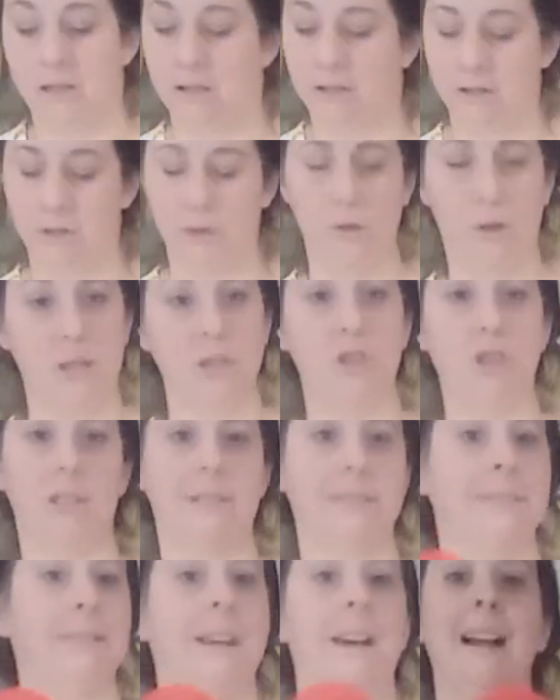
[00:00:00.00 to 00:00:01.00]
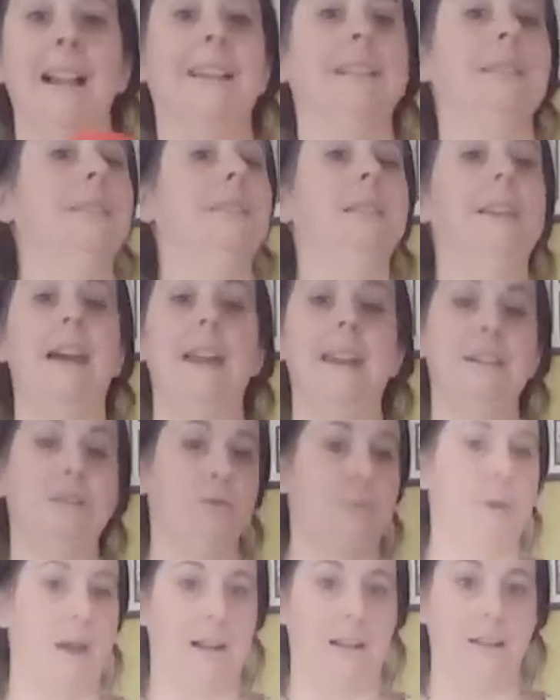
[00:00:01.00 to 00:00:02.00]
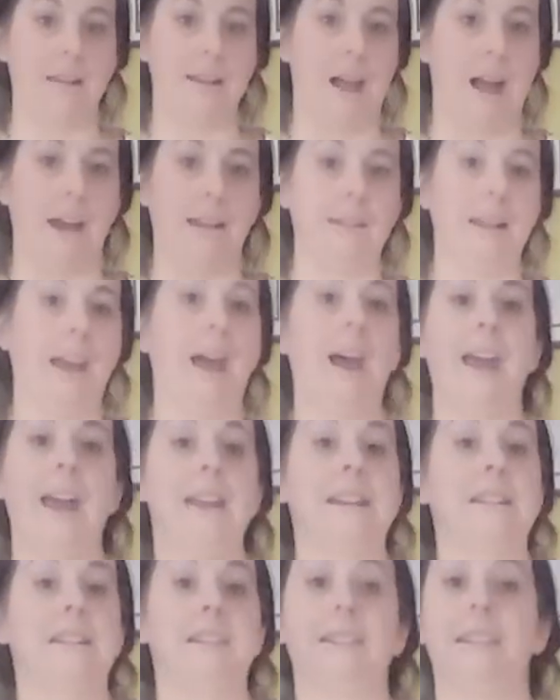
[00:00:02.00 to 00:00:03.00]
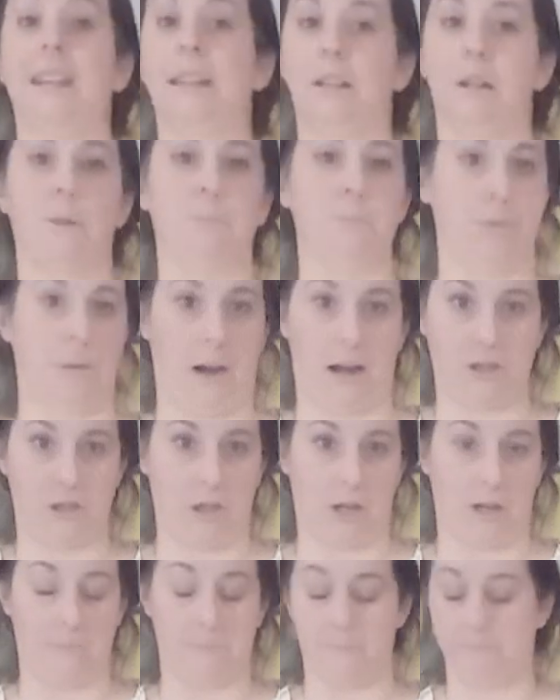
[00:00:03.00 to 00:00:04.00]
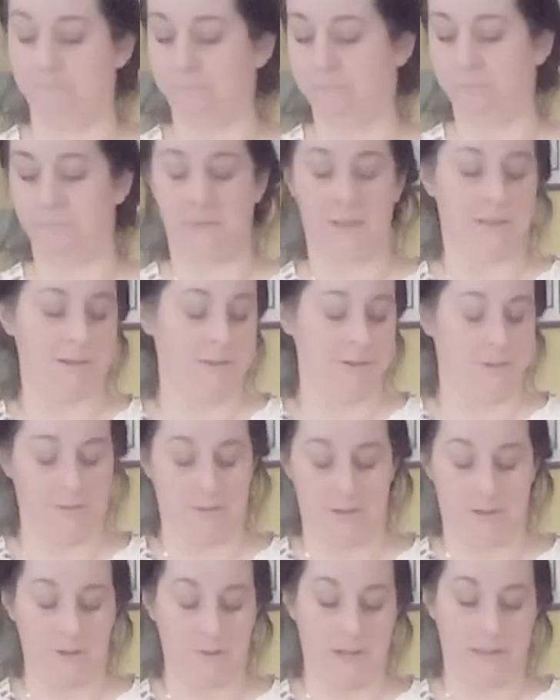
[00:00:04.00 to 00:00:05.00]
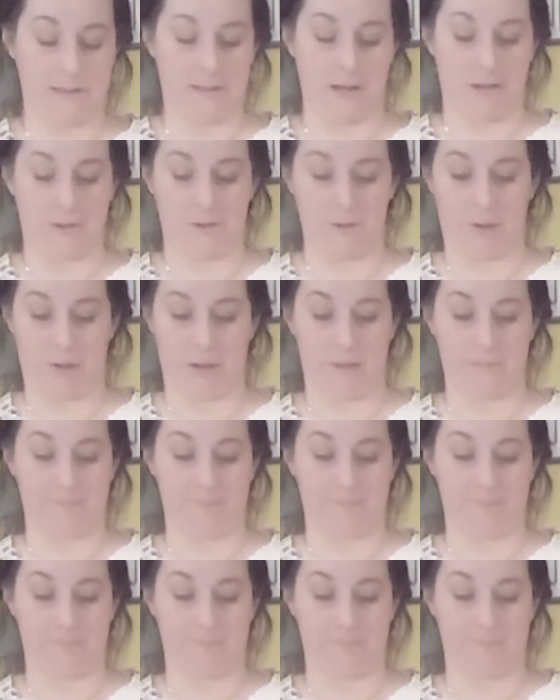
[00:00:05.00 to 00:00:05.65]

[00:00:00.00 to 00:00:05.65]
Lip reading: You can just lay directly on that, and it's like compression. So that's also good.